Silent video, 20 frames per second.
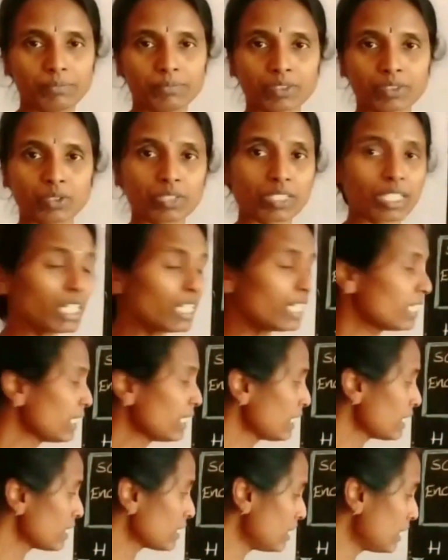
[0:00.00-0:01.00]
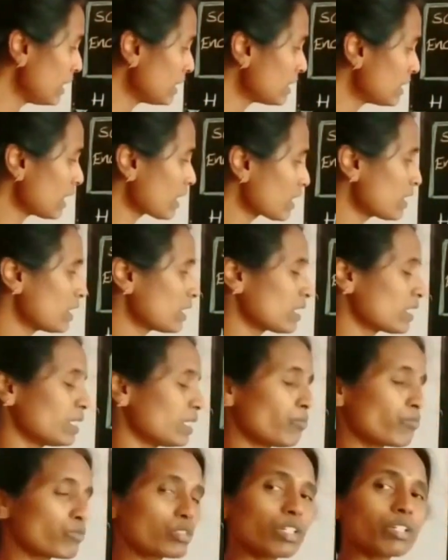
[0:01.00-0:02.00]
Okay. These are the
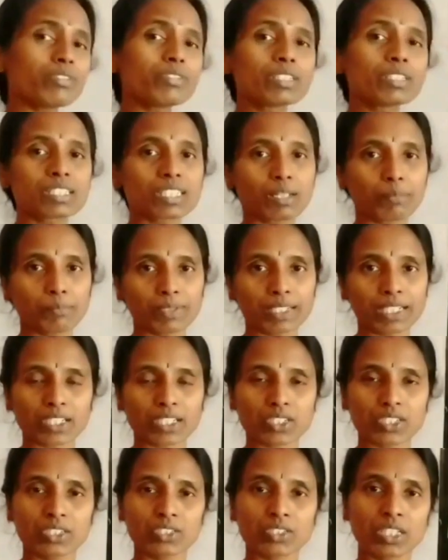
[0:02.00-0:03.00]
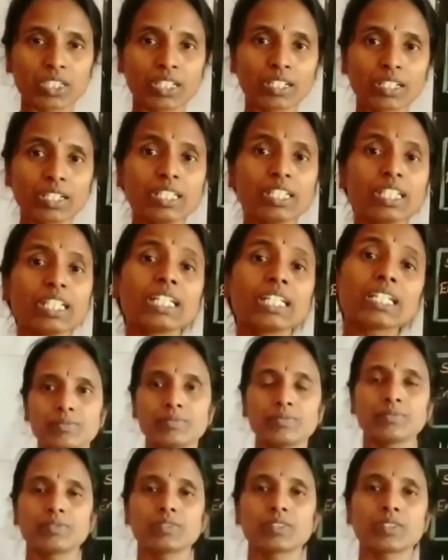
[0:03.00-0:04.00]
terms of subtraction children.
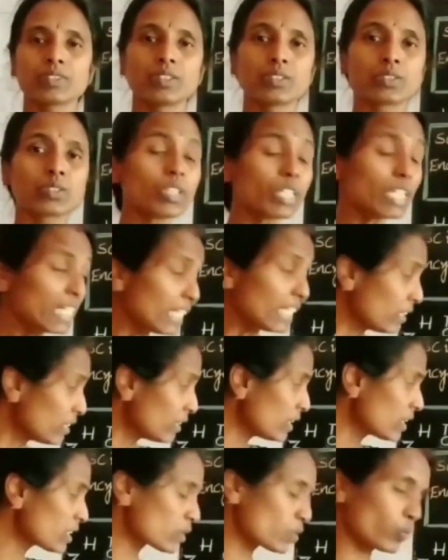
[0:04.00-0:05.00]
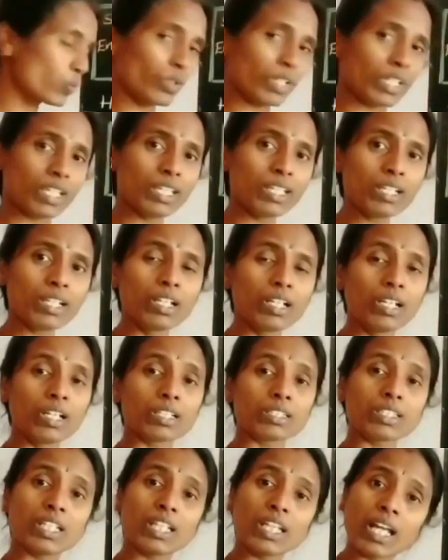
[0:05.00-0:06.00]
So in this way, the
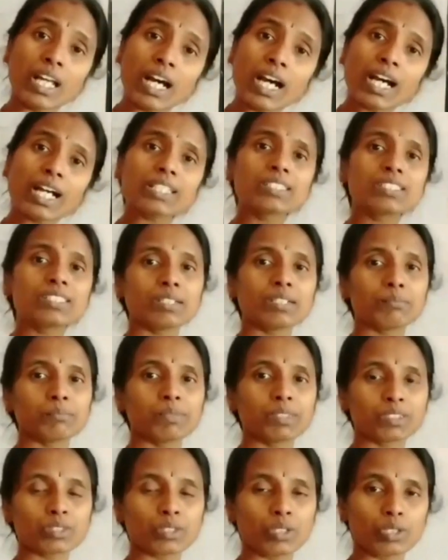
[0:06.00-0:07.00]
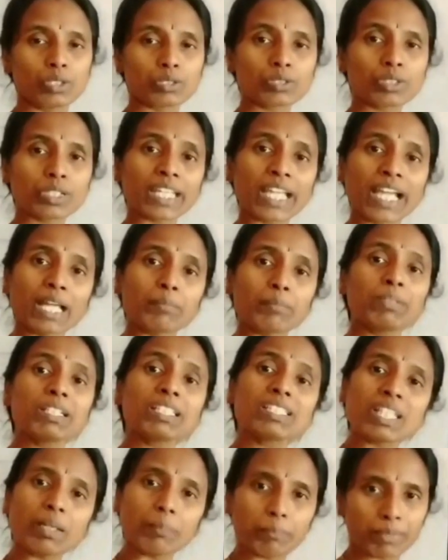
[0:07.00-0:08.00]
large numbers also can be
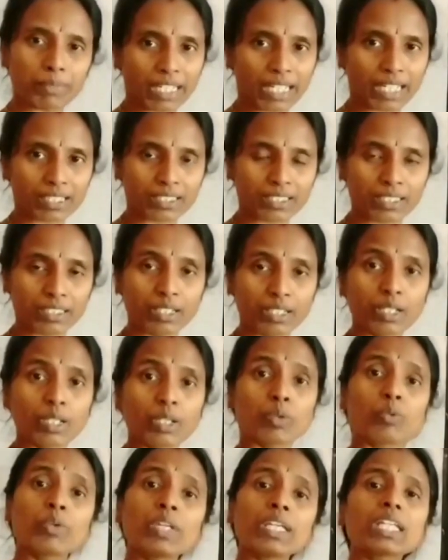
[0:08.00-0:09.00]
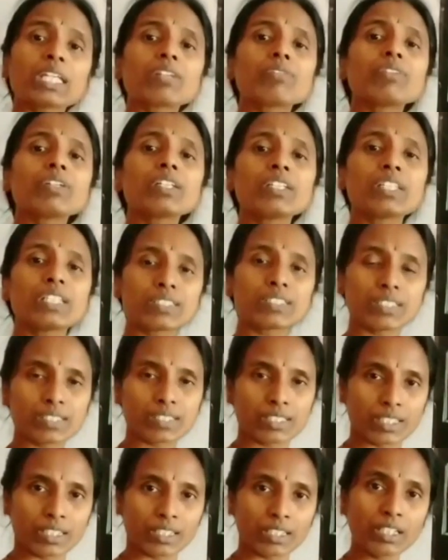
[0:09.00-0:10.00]
subtracted. Wherever
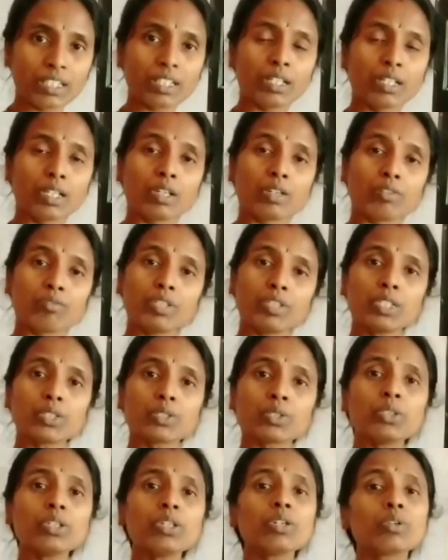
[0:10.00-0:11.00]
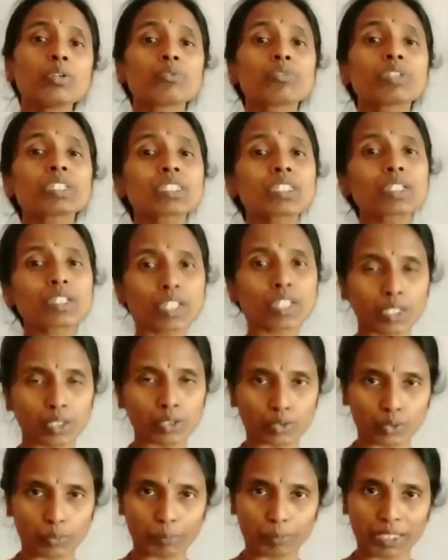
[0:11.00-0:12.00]
necessary, we'll do with the
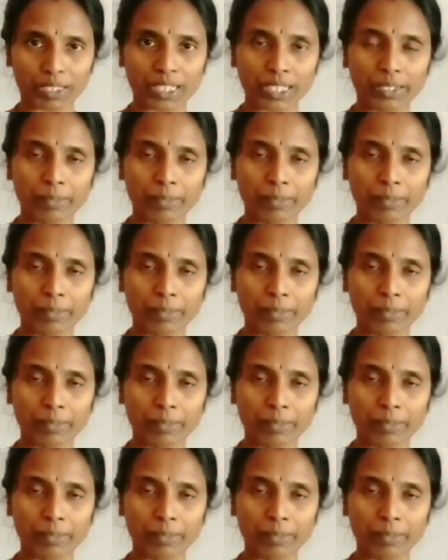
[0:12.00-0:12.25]
regrouping.